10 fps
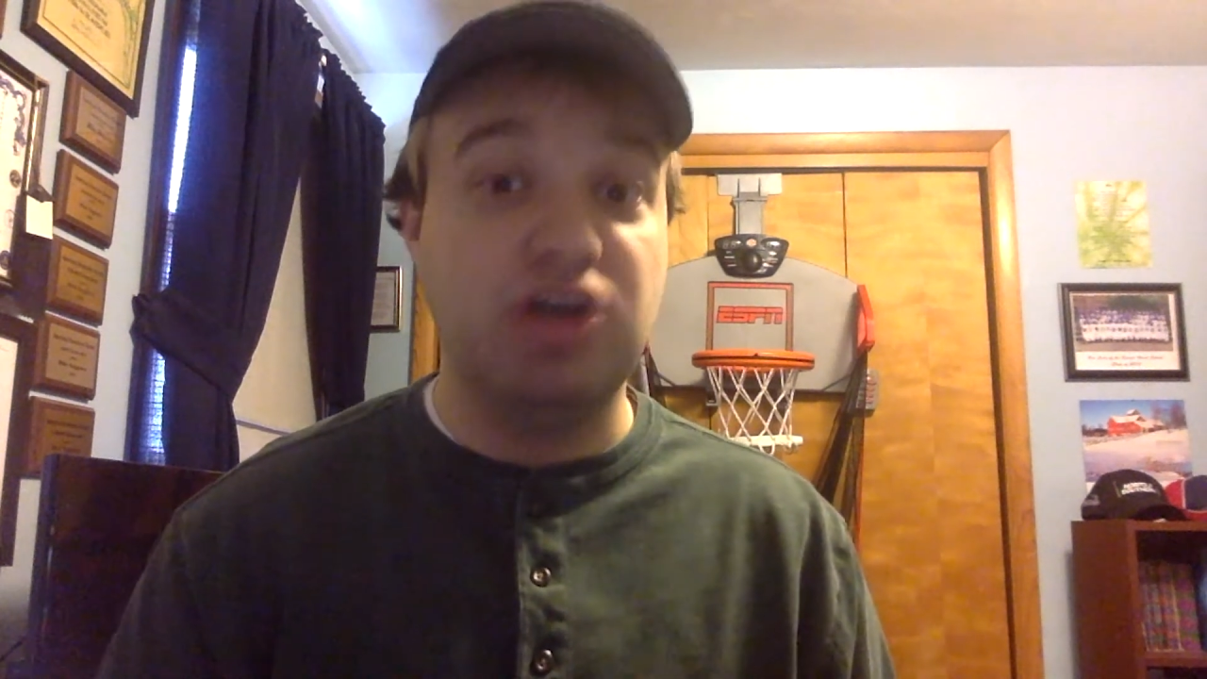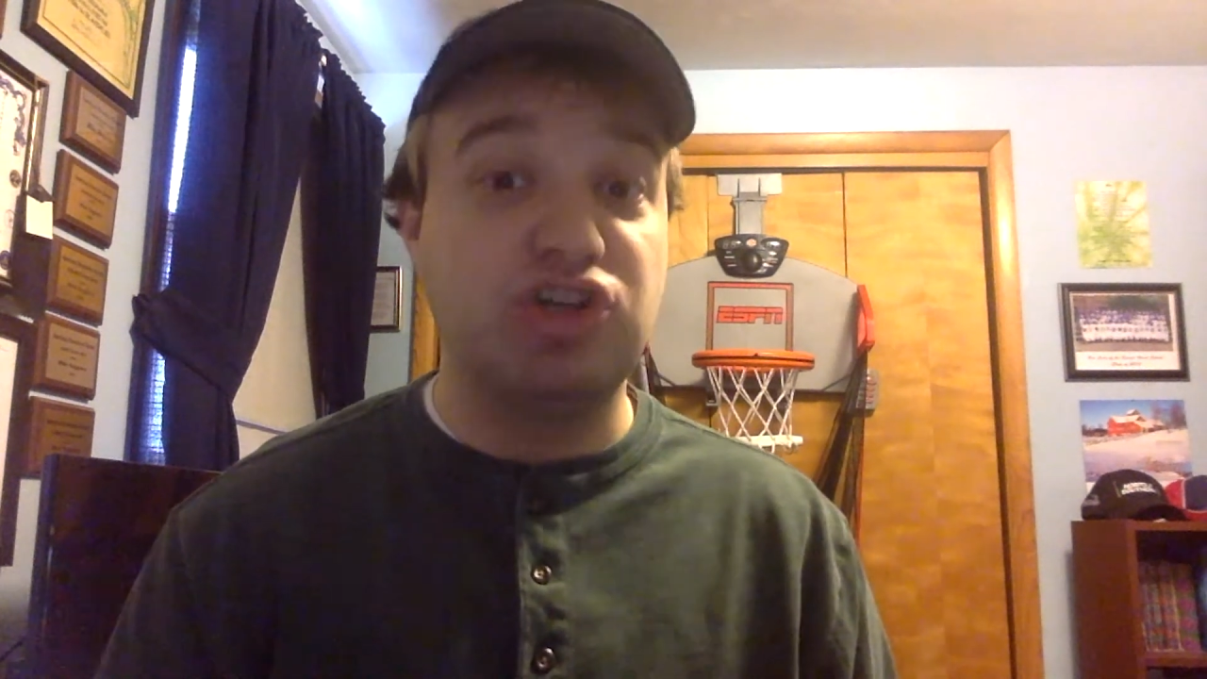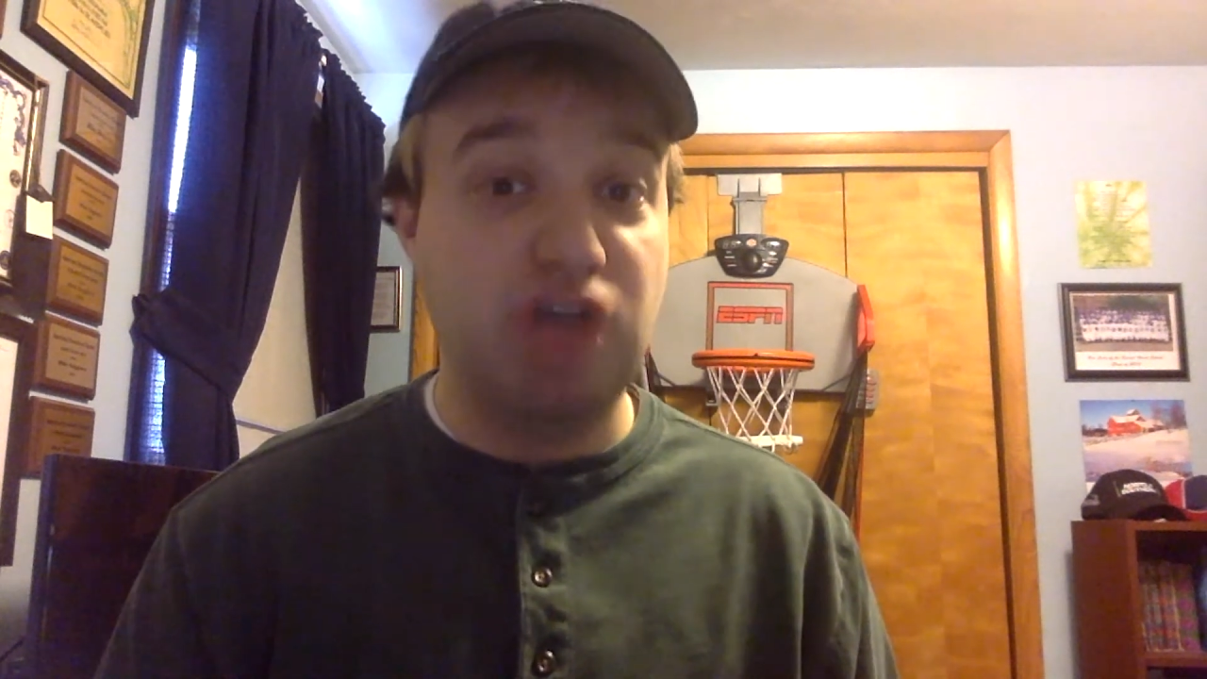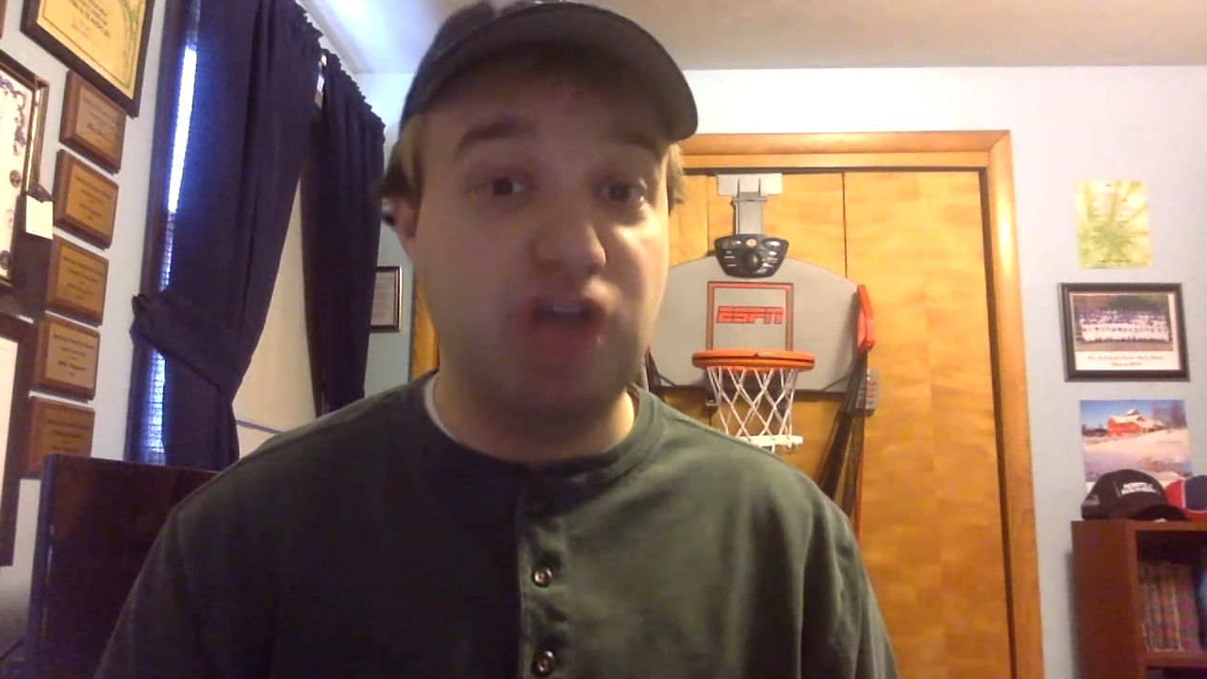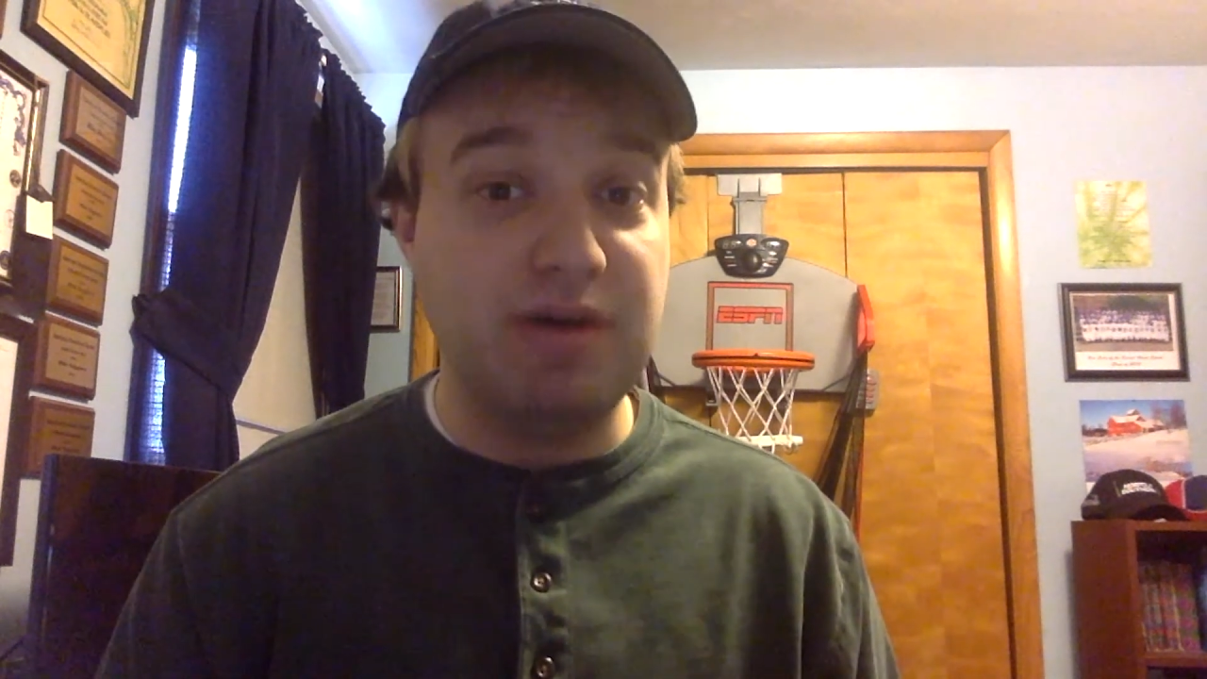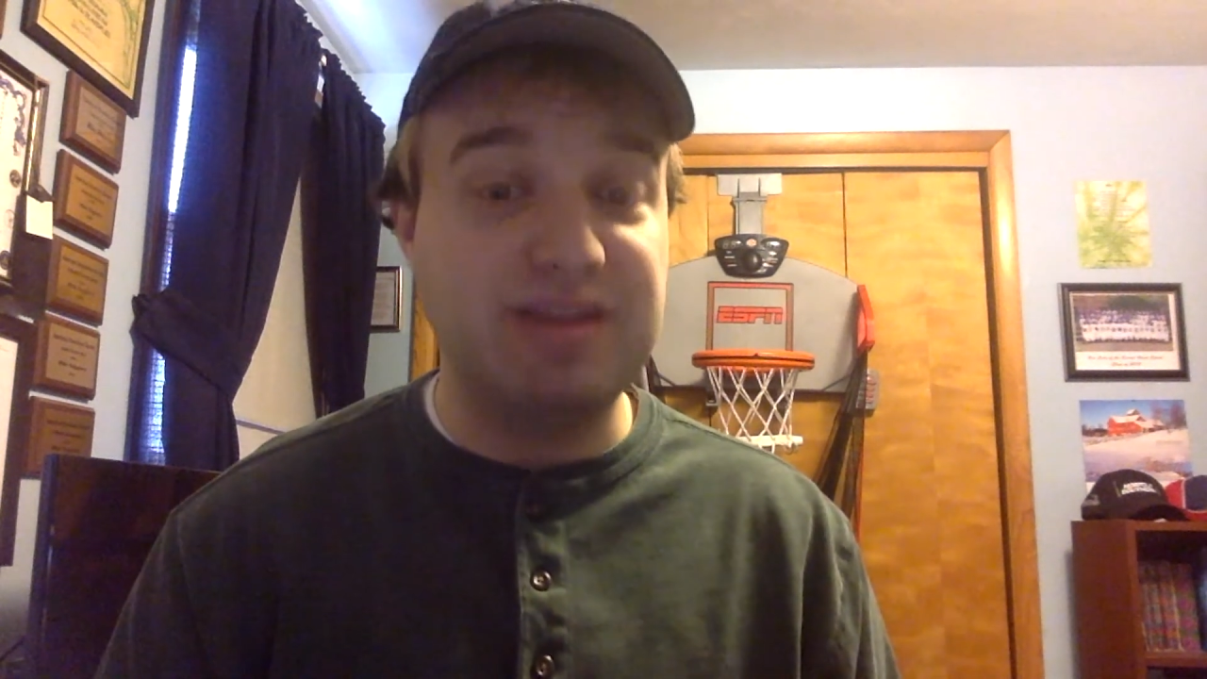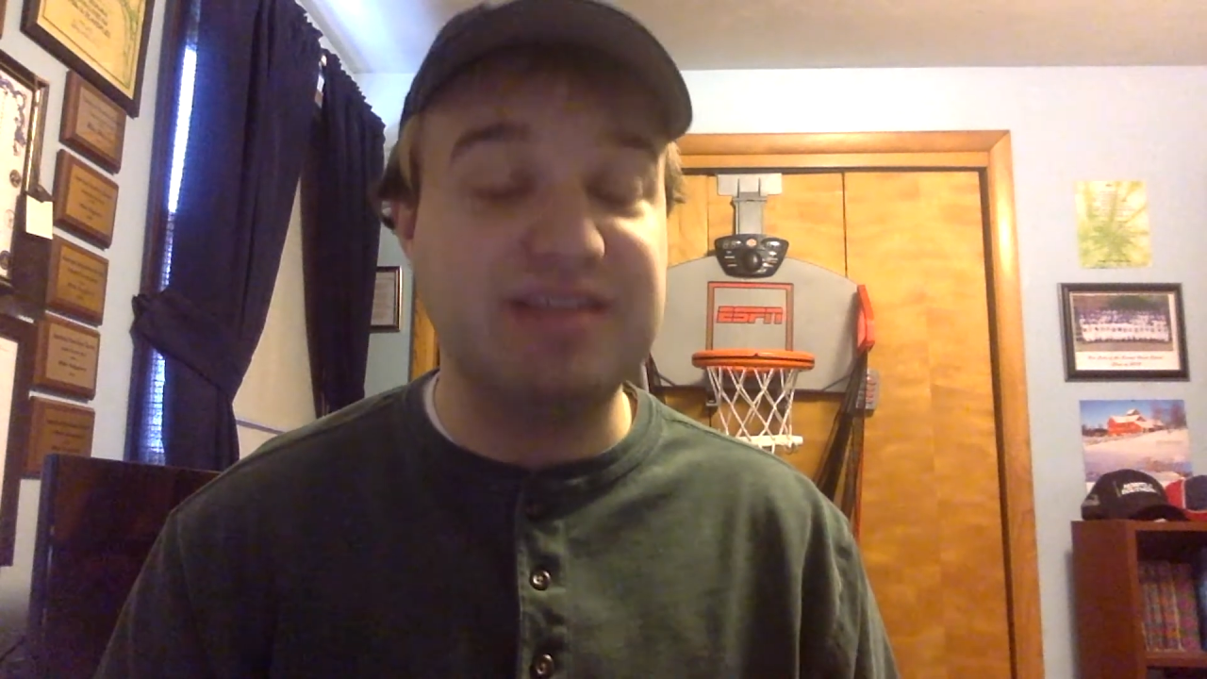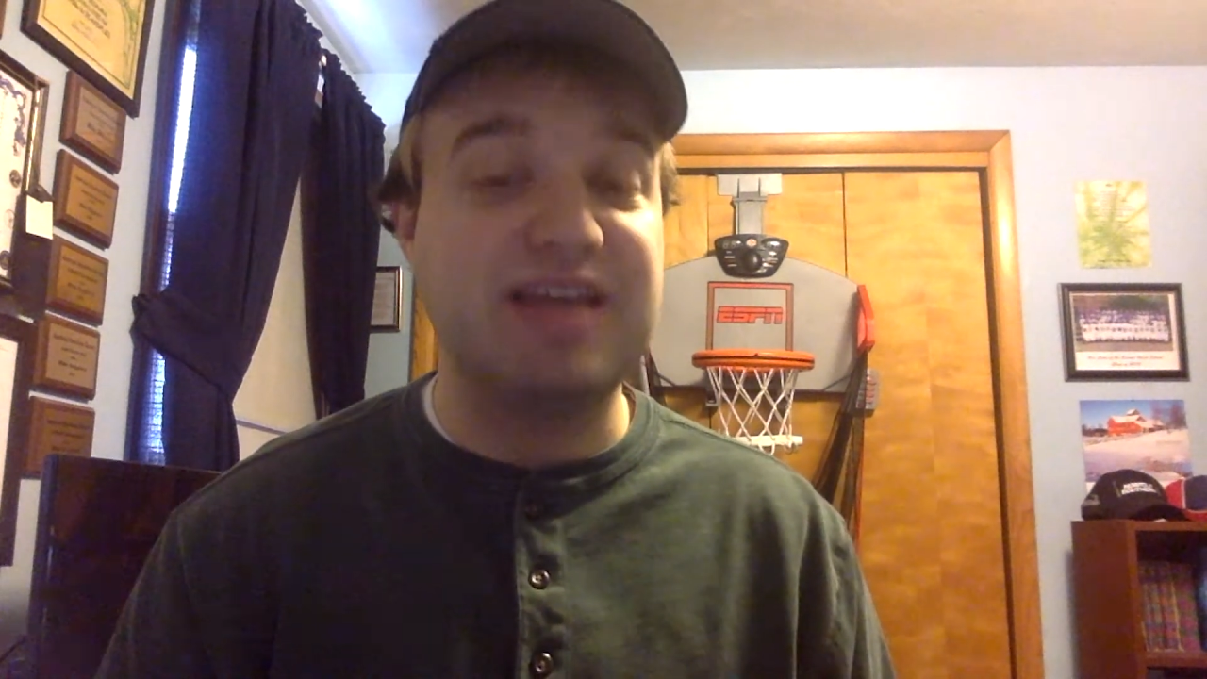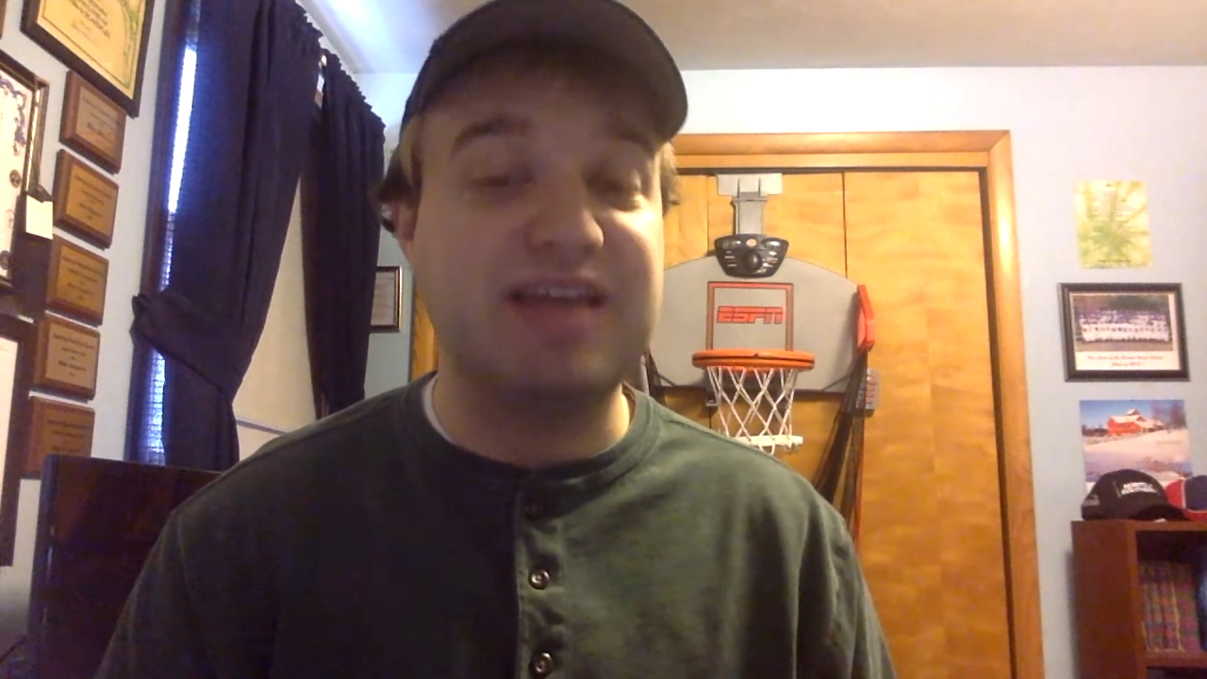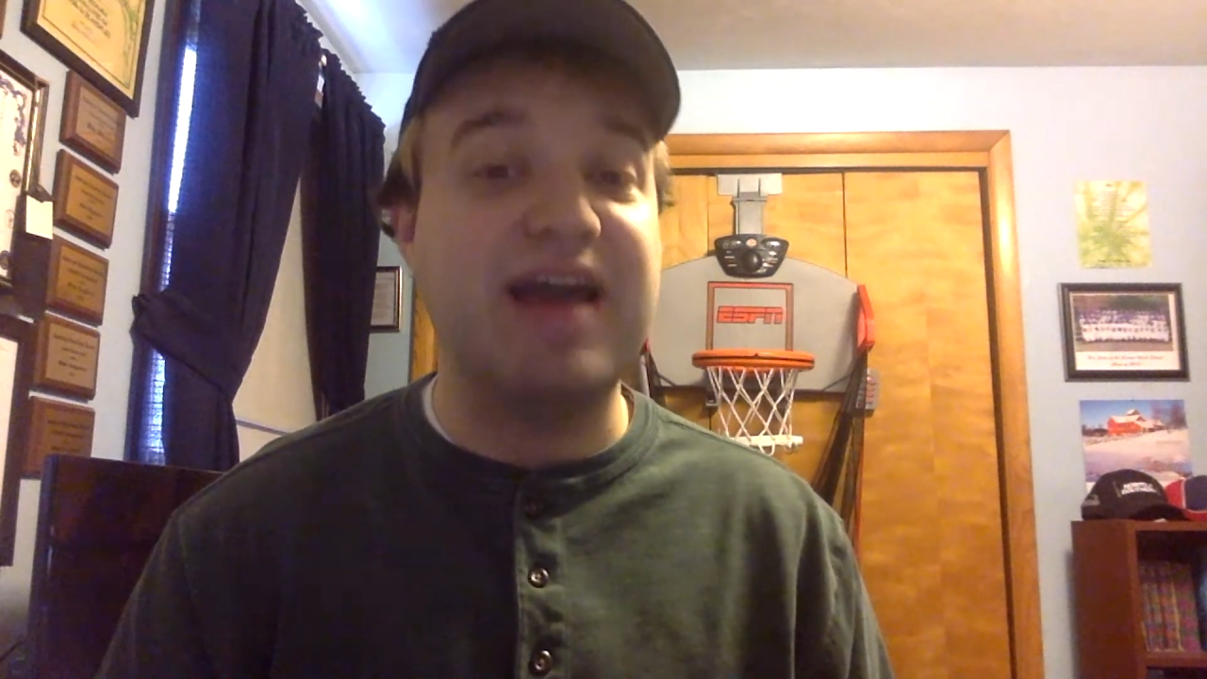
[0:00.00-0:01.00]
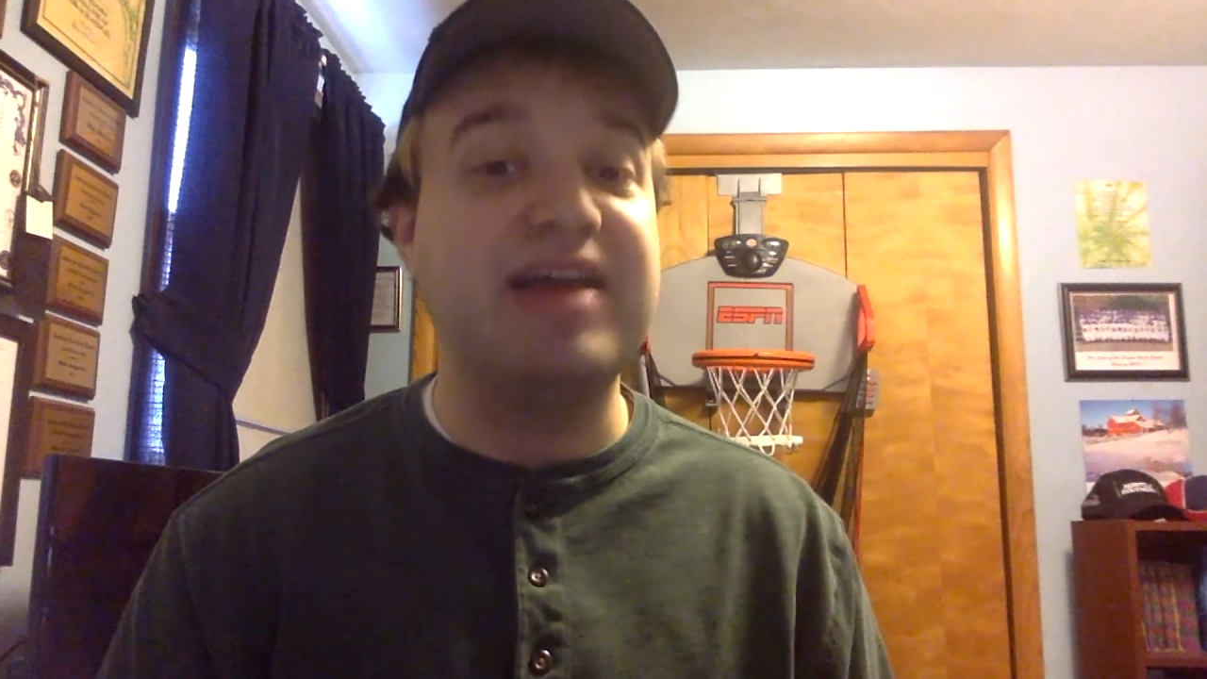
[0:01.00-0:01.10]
Show what this guy